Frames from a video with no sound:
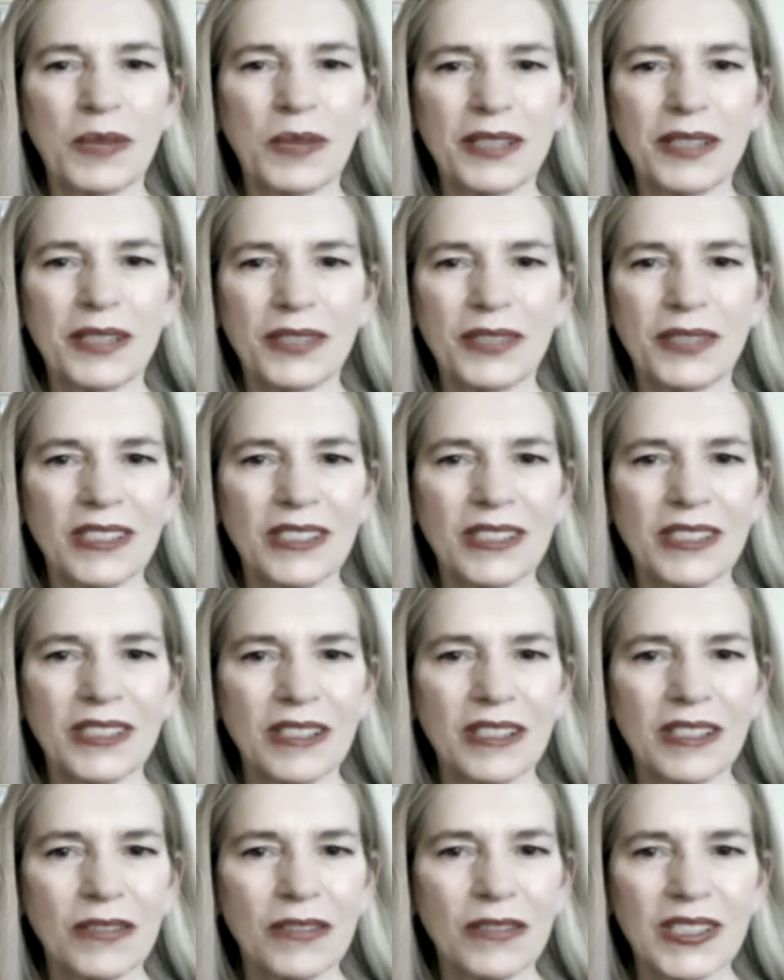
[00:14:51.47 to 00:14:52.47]
Is West
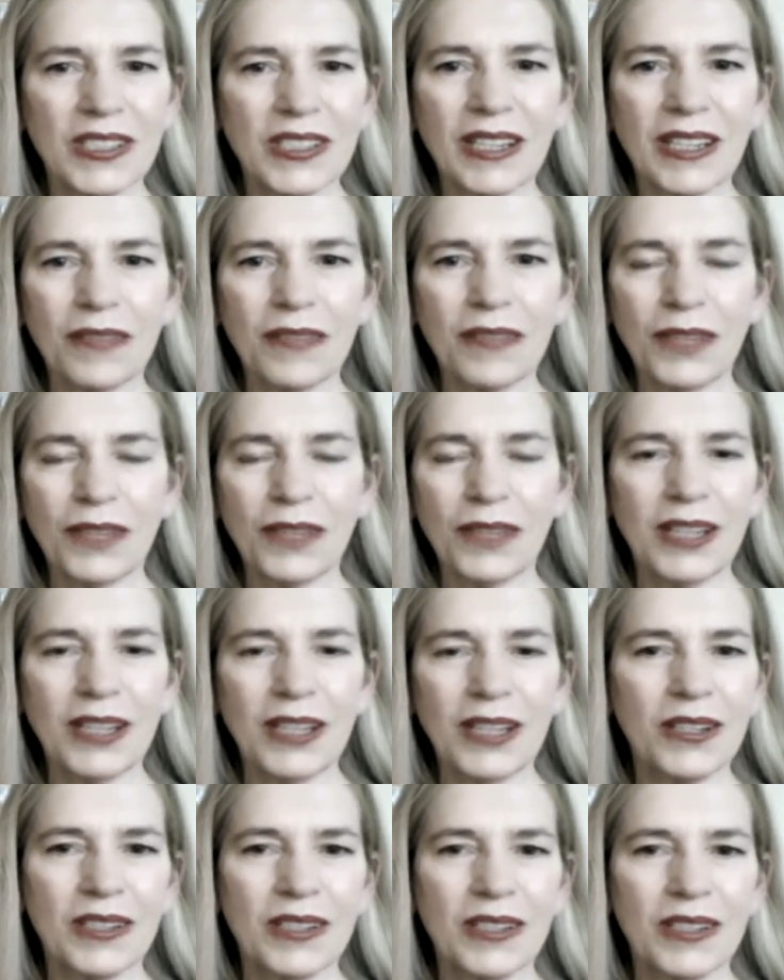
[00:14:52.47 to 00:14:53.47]
Virginia University a
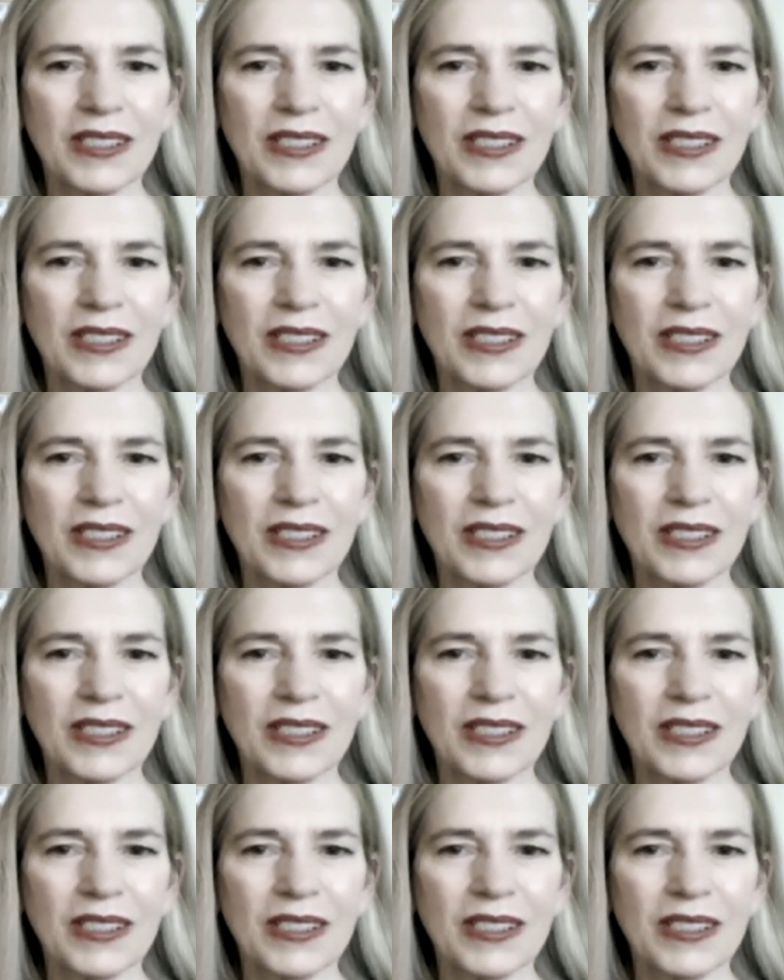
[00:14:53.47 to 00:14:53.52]
feeder?